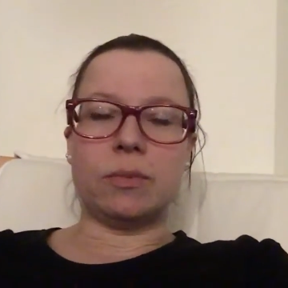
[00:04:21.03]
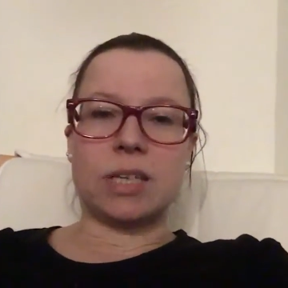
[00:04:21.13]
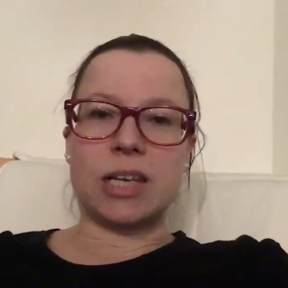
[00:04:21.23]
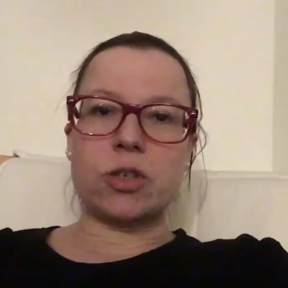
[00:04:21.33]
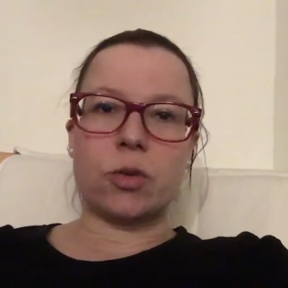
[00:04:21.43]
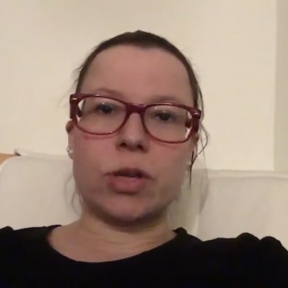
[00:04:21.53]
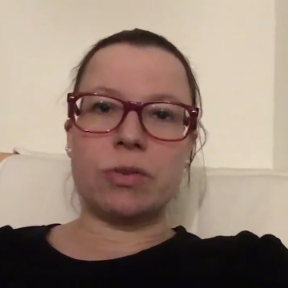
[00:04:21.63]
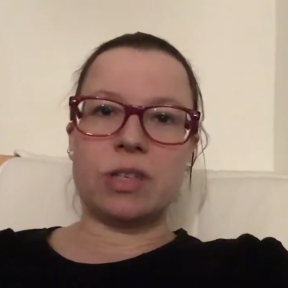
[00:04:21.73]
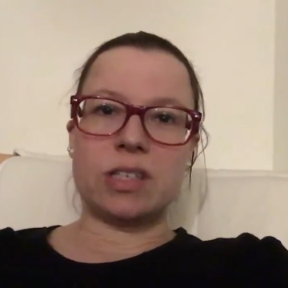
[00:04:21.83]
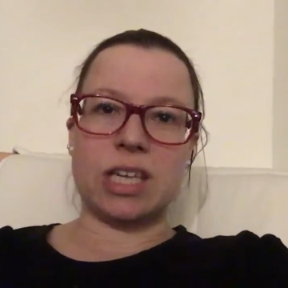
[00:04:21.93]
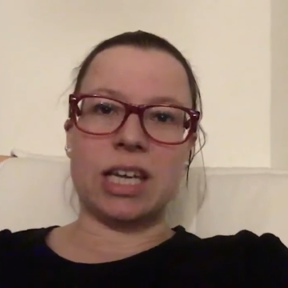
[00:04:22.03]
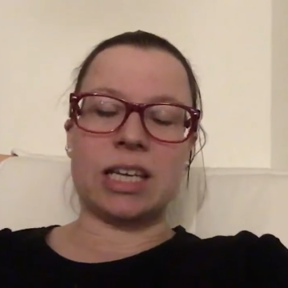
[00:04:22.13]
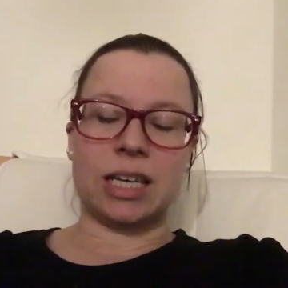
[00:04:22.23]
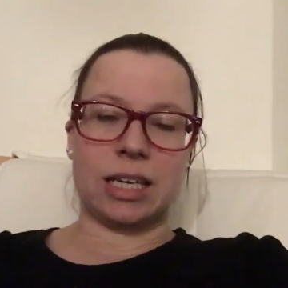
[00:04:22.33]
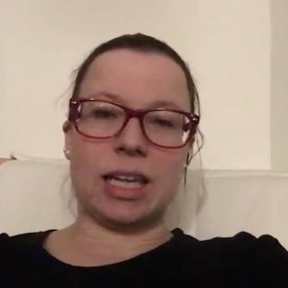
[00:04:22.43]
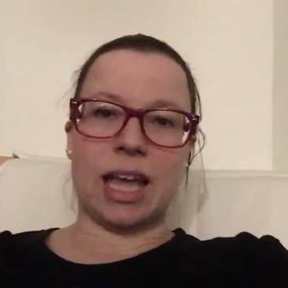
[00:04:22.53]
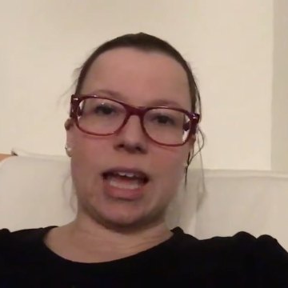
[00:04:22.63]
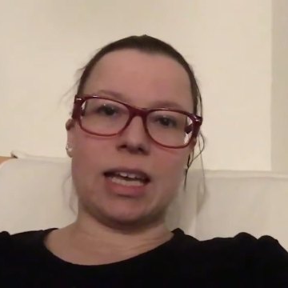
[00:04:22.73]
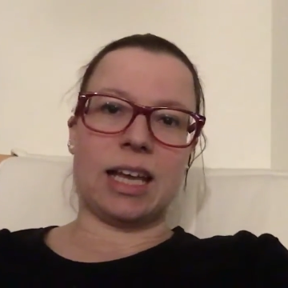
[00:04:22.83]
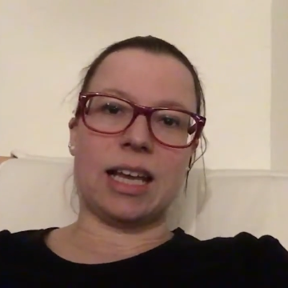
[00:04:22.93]
They show you the scene,
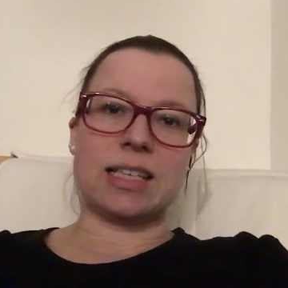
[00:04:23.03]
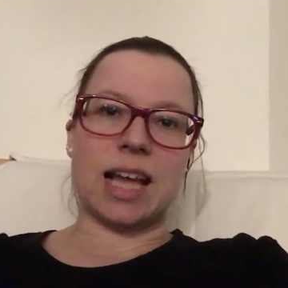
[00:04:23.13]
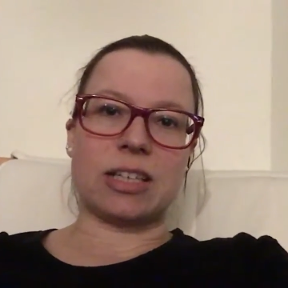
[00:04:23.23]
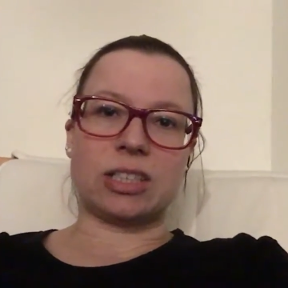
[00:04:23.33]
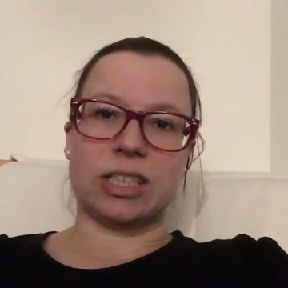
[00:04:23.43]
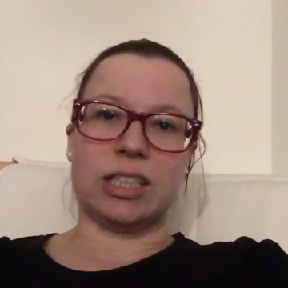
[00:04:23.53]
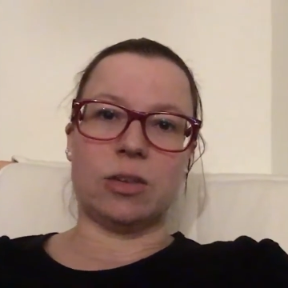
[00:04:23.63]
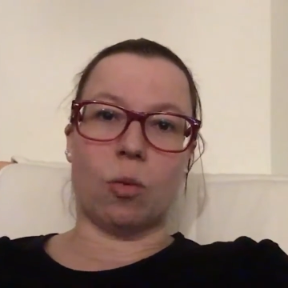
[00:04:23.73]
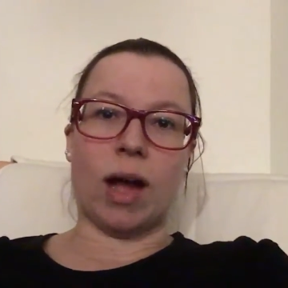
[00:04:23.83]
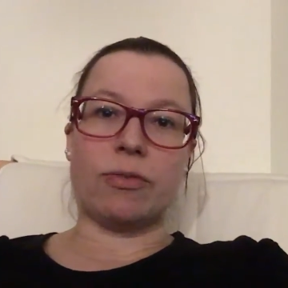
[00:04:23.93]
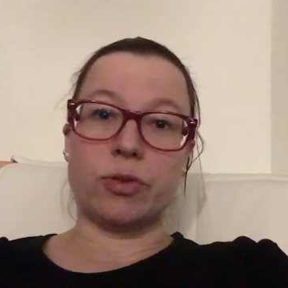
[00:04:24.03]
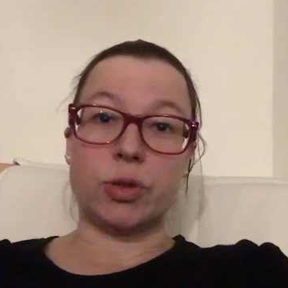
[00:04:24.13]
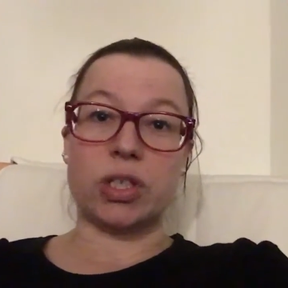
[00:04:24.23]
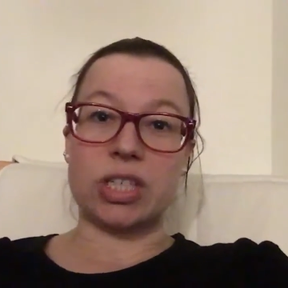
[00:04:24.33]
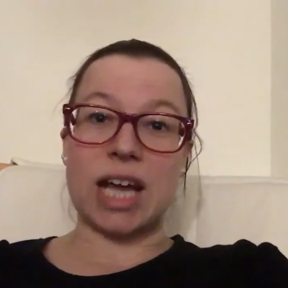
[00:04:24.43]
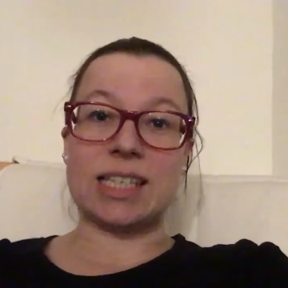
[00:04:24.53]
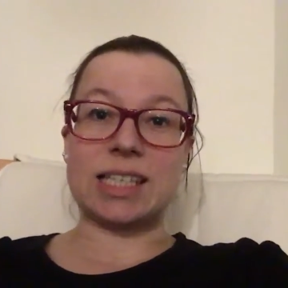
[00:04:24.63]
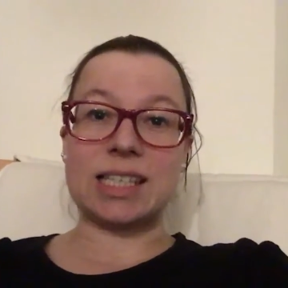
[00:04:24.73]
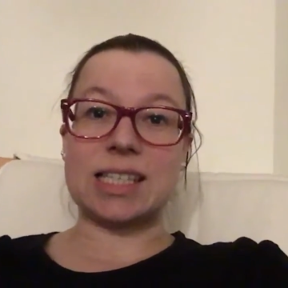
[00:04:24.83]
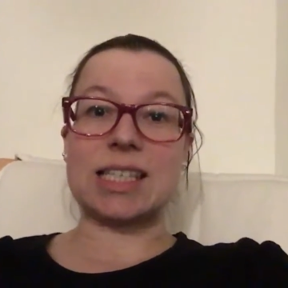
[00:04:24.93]
and it is actually the wife who
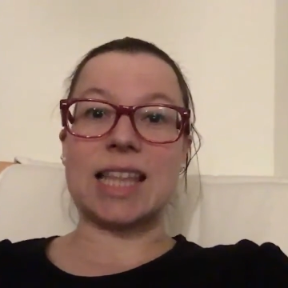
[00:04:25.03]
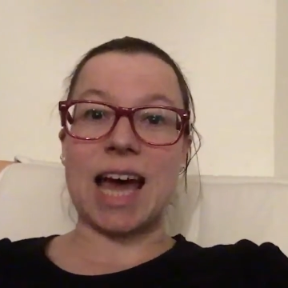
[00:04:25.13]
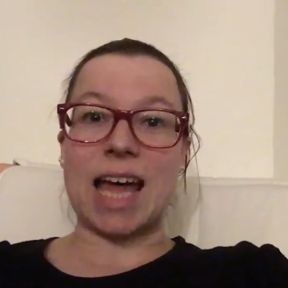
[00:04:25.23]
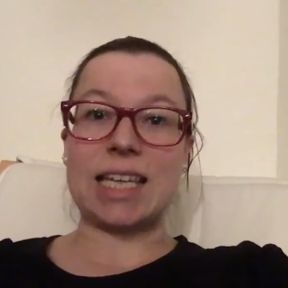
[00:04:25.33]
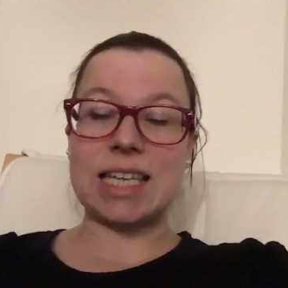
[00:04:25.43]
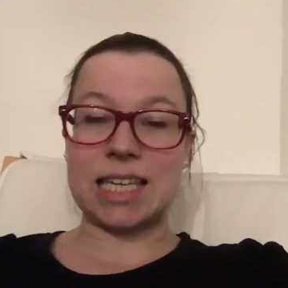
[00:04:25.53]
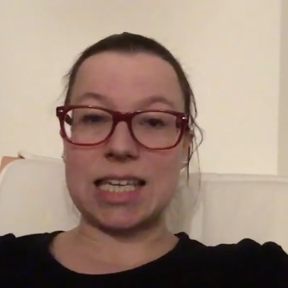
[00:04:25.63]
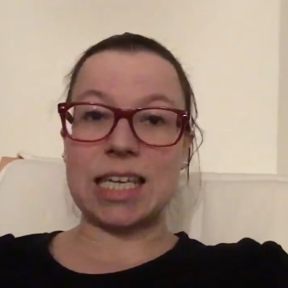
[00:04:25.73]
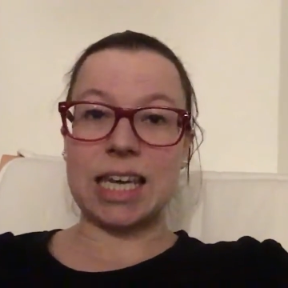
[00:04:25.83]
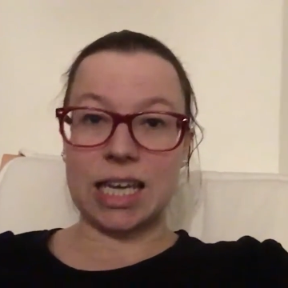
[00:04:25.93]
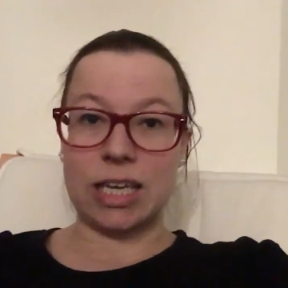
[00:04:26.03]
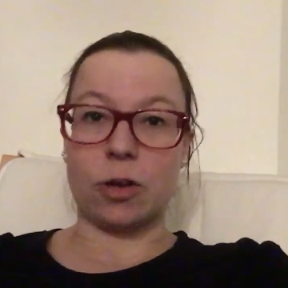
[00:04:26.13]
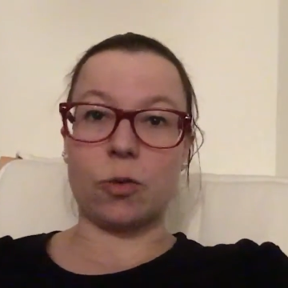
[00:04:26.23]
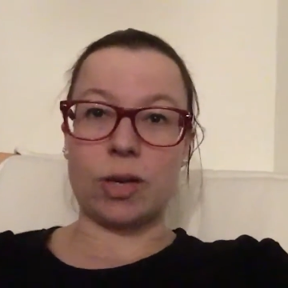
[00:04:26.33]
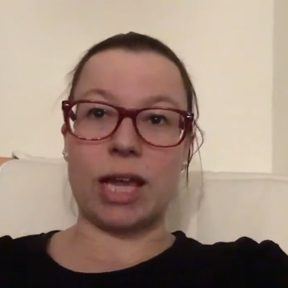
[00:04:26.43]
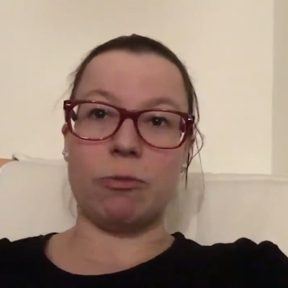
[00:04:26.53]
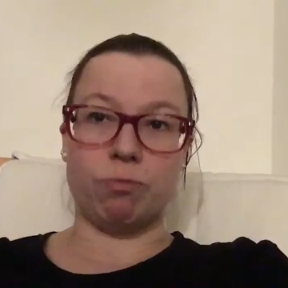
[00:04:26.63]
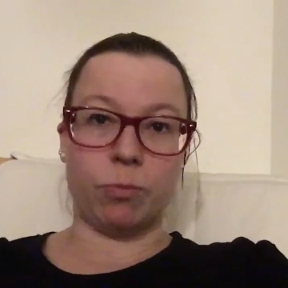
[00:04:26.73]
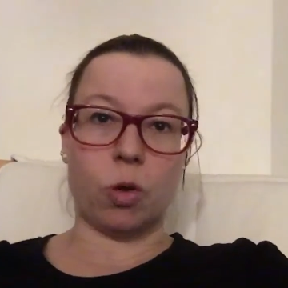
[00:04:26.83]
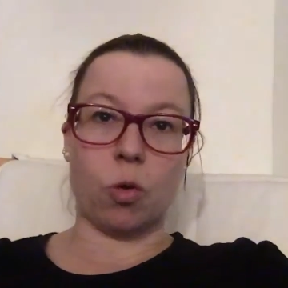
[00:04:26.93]
suggests that, they
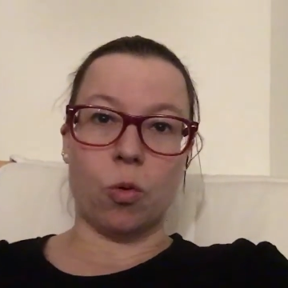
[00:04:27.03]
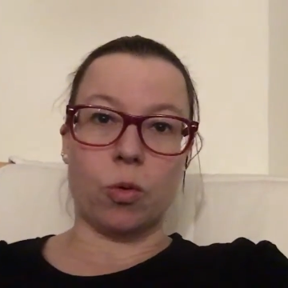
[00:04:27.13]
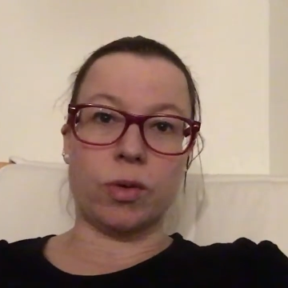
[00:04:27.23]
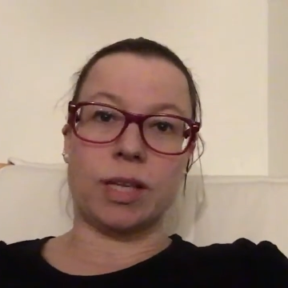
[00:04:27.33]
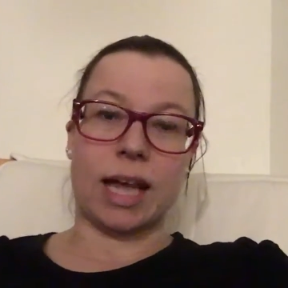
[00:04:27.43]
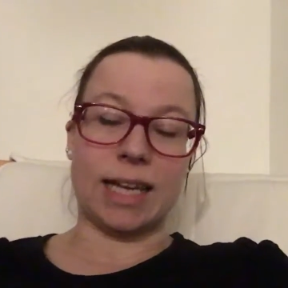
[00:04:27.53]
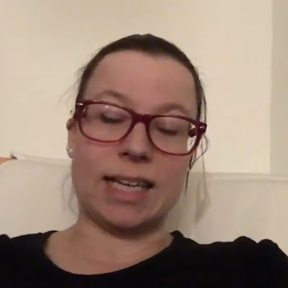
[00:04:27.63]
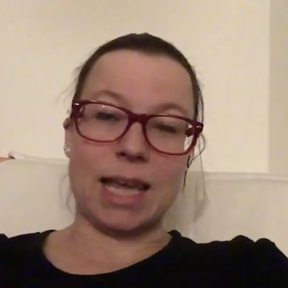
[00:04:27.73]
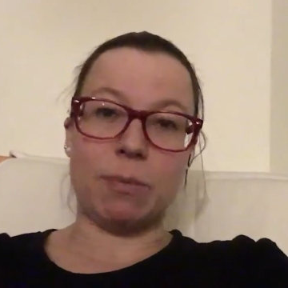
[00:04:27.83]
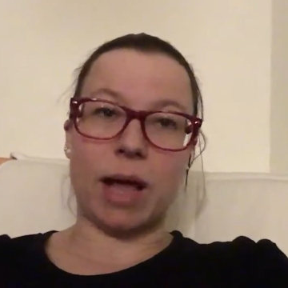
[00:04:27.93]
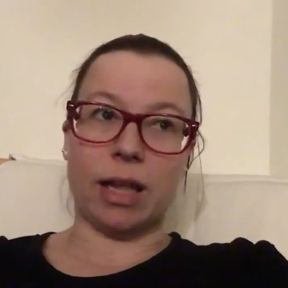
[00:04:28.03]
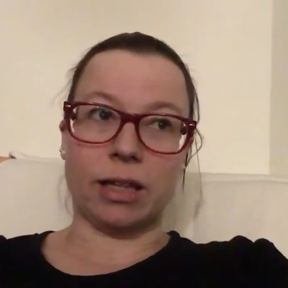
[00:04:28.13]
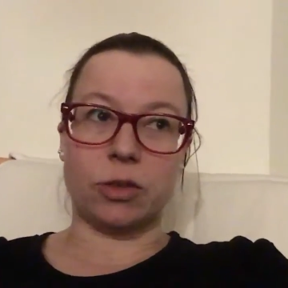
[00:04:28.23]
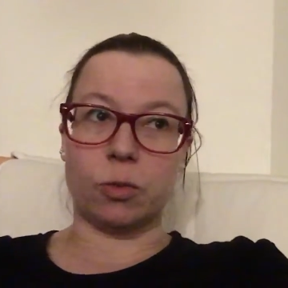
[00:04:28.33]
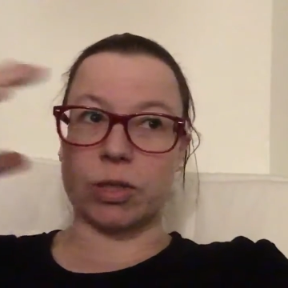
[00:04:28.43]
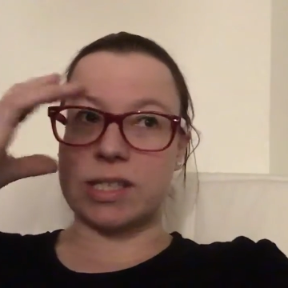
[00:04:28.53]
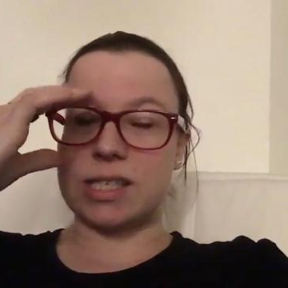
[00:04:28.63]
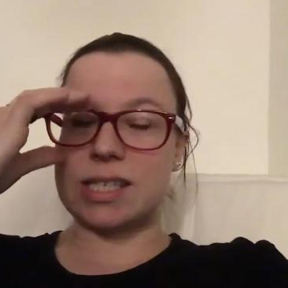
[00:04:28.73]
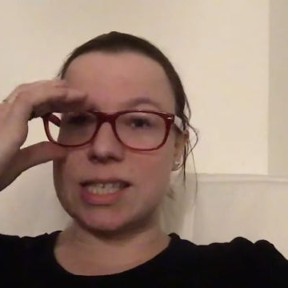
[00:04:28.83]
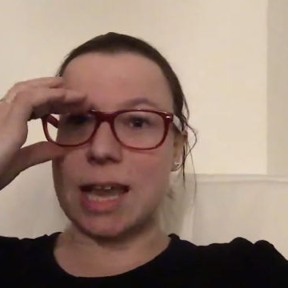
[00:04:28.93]
go and take Belle towards
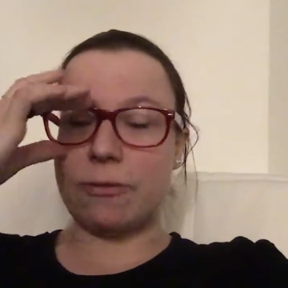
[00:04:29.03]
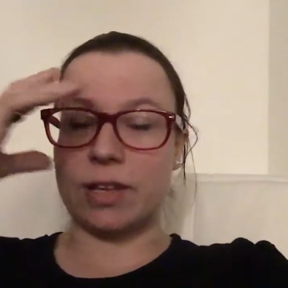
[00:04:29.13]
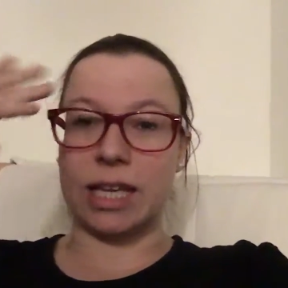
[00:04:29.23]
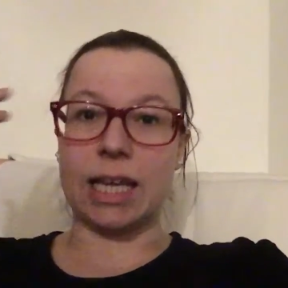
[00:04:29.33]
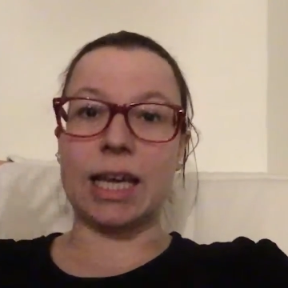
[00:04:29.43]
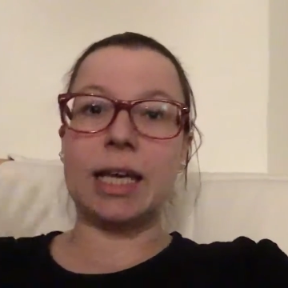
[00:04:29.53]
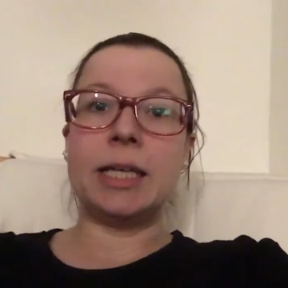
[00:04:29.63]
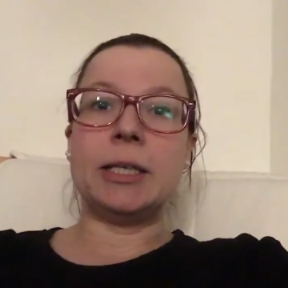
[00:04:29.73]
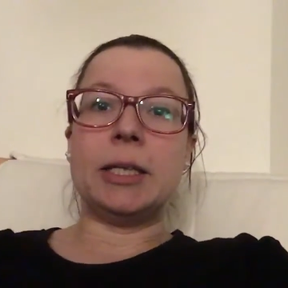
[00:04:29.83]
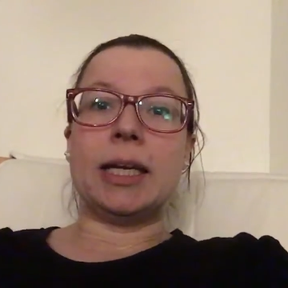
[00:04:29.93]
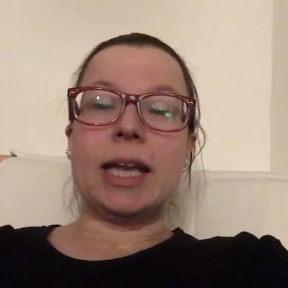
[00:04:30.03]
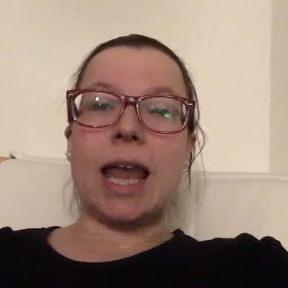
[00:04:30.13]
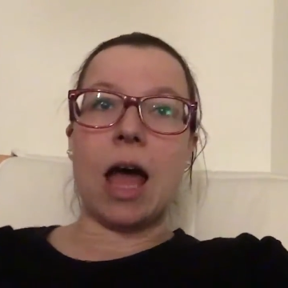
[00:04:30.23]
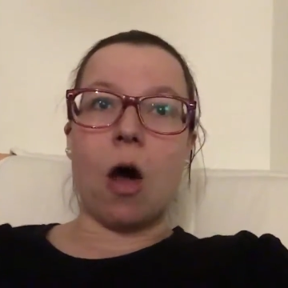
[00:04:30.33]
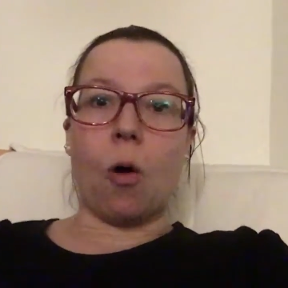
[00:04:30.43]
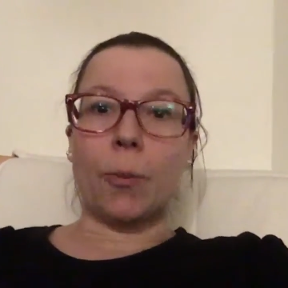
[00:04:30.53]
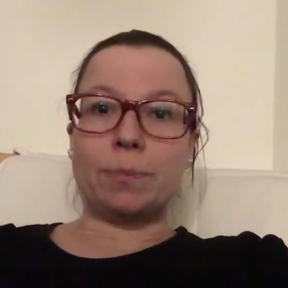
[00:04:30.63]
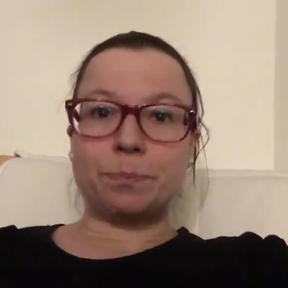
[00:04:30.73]
safety. Now,